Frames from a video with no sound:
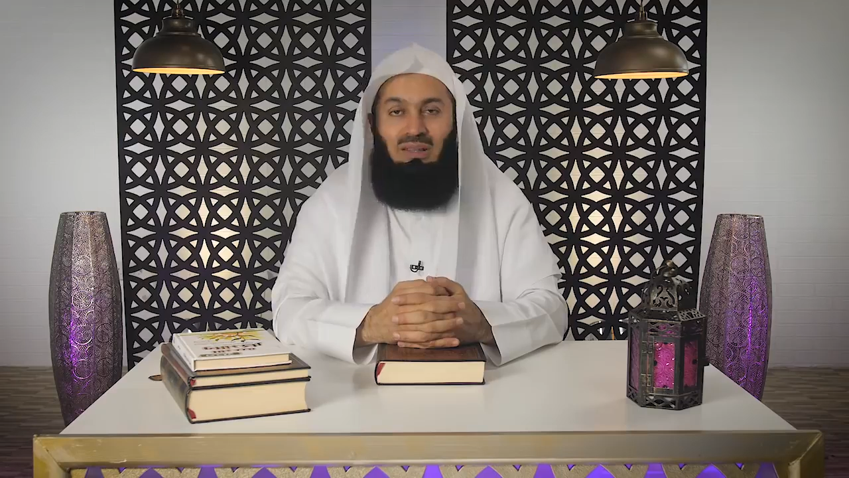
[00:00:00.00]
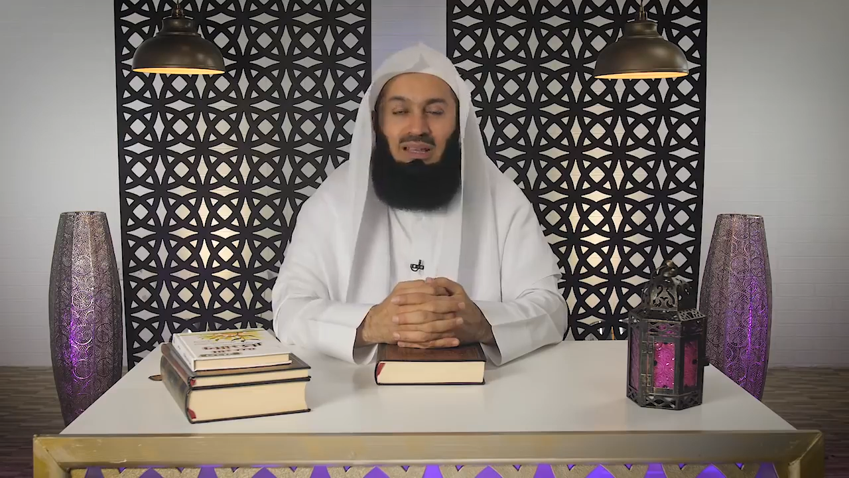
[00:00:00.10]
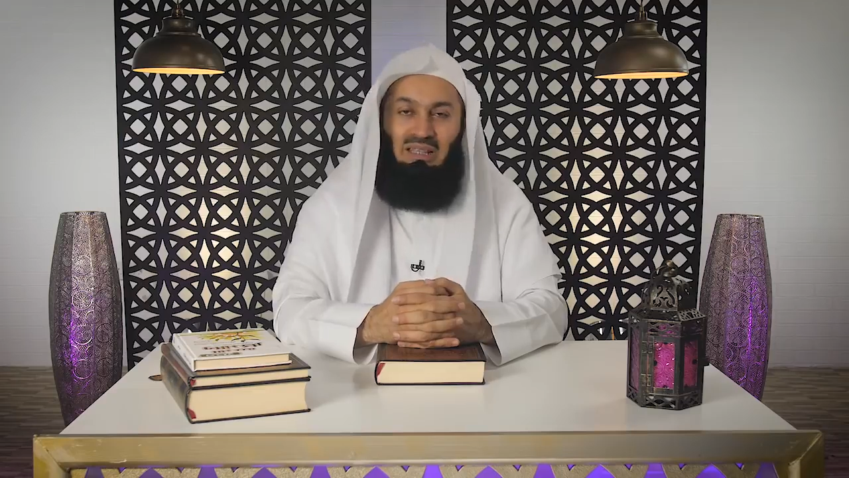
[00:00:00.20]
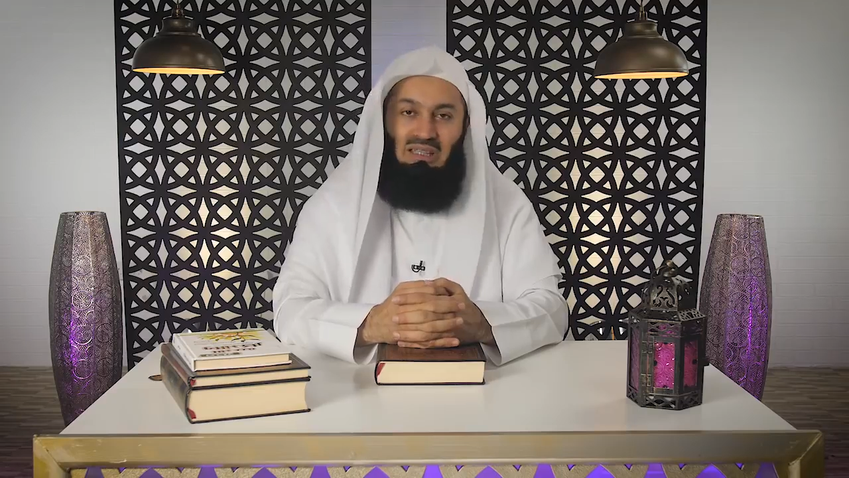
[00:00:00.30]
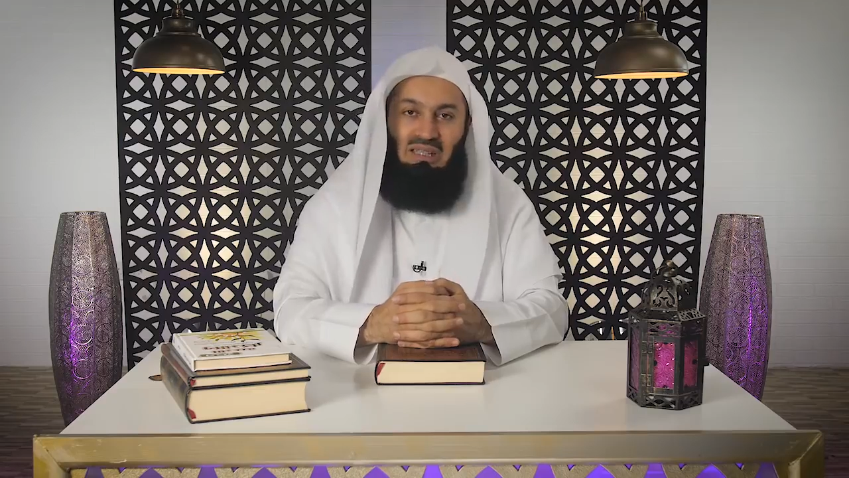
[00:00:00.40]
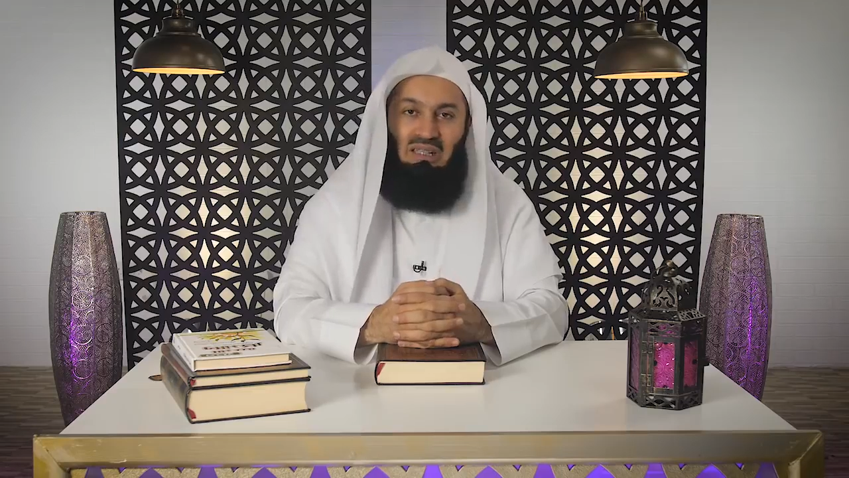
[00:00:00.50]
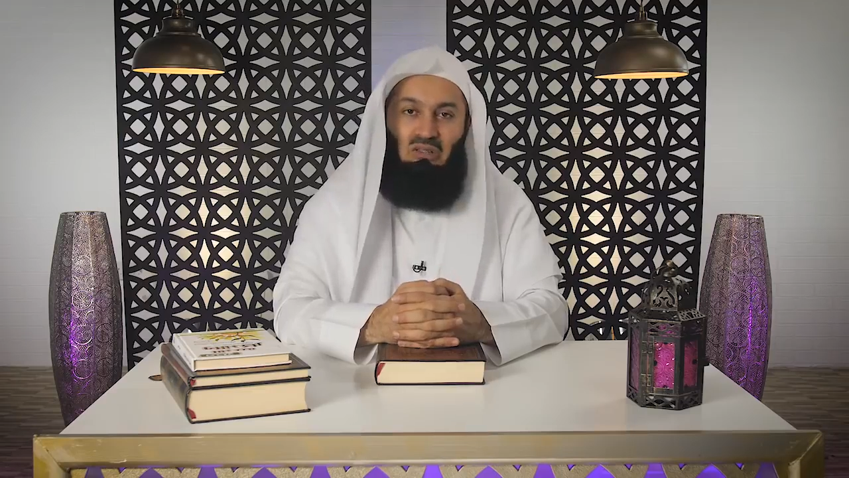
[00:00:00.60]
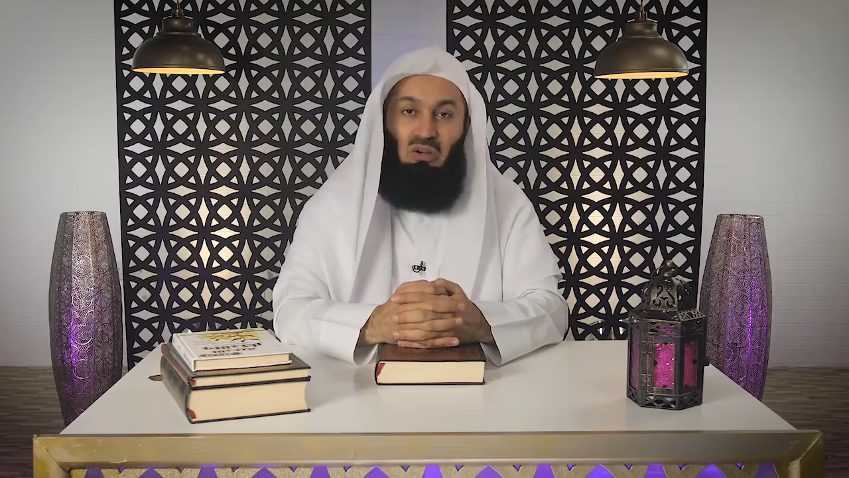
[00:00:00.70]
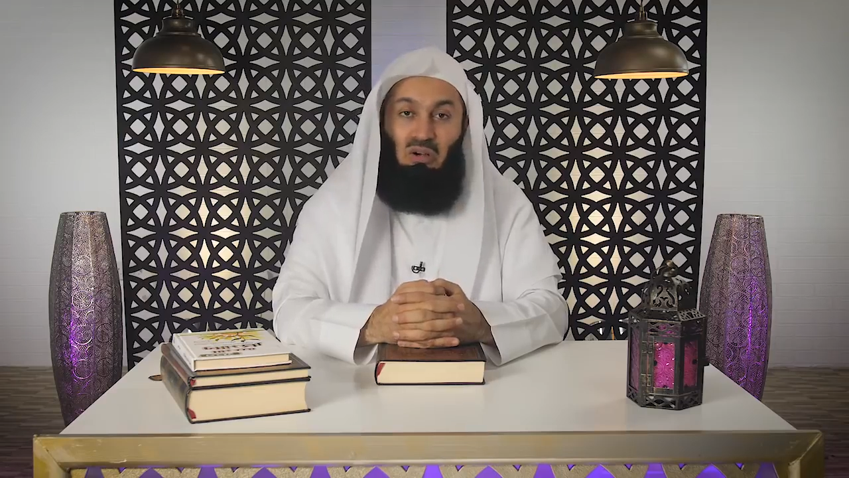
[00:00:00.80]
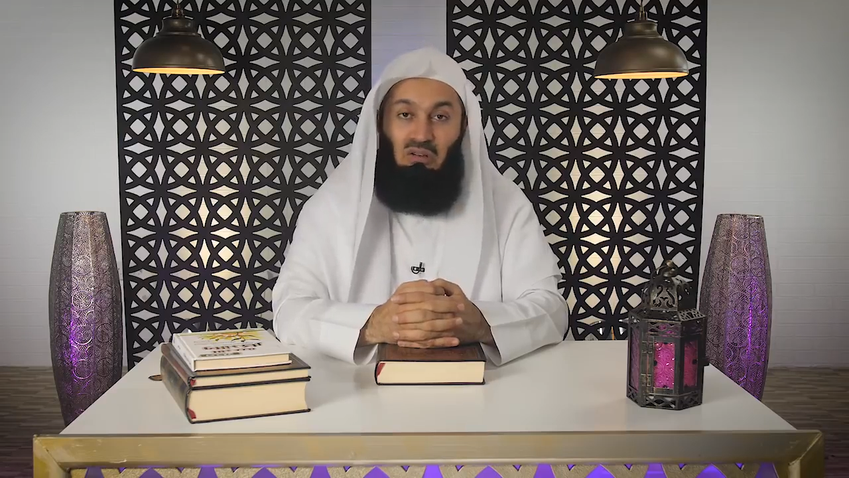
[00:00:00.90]
the
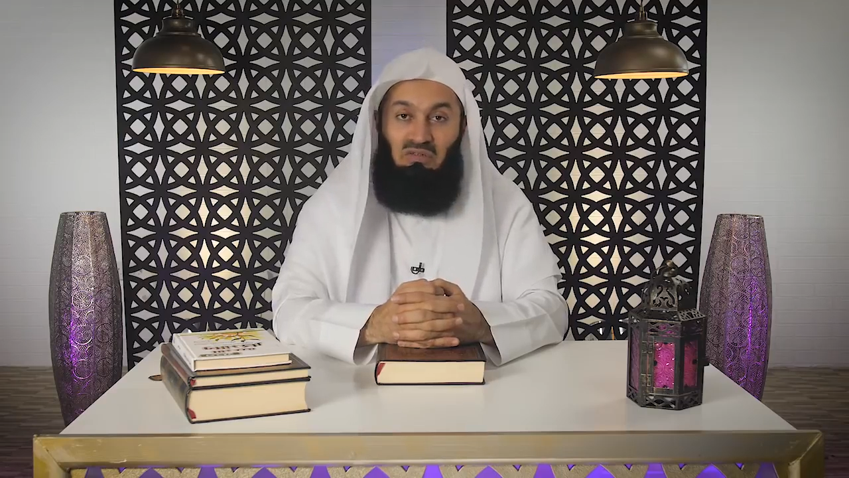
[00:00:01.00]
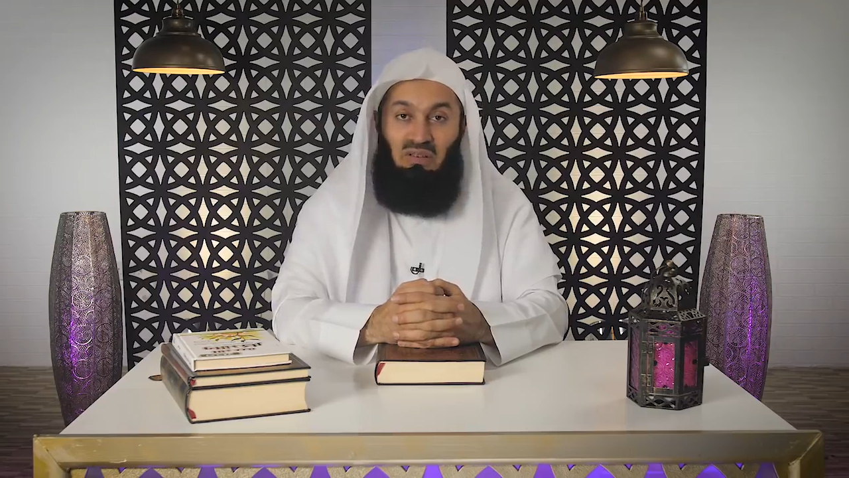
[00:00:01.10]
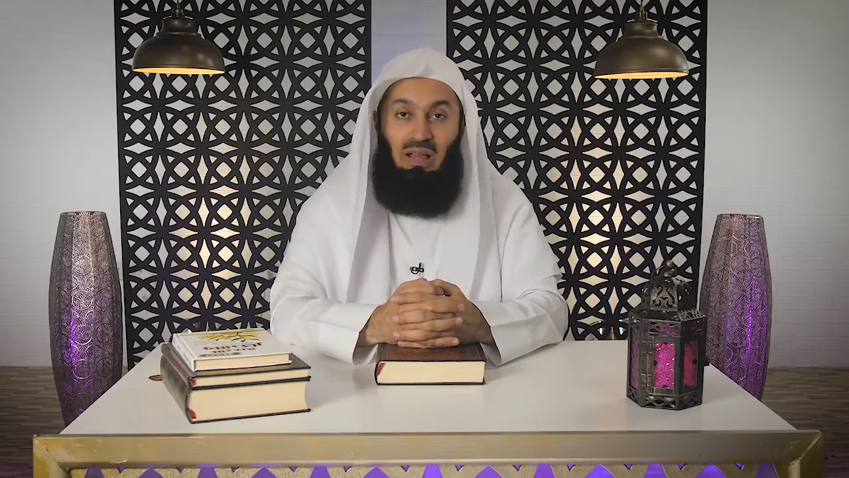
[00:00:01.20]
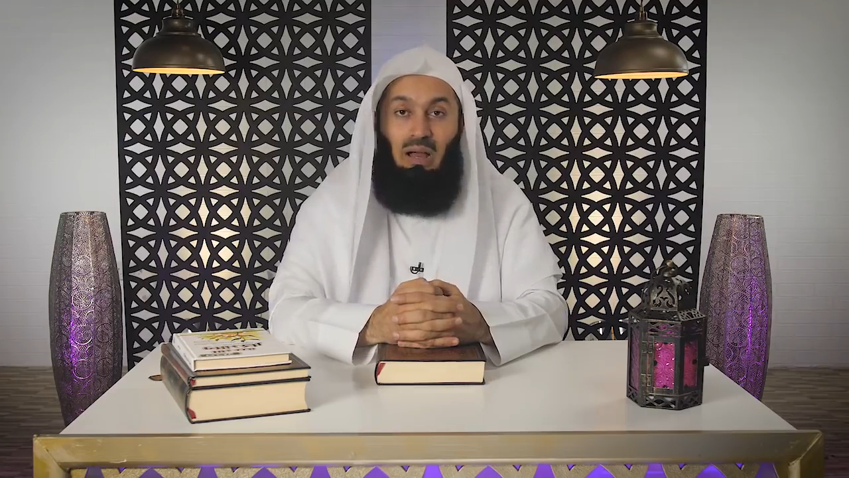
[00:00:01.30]
incident of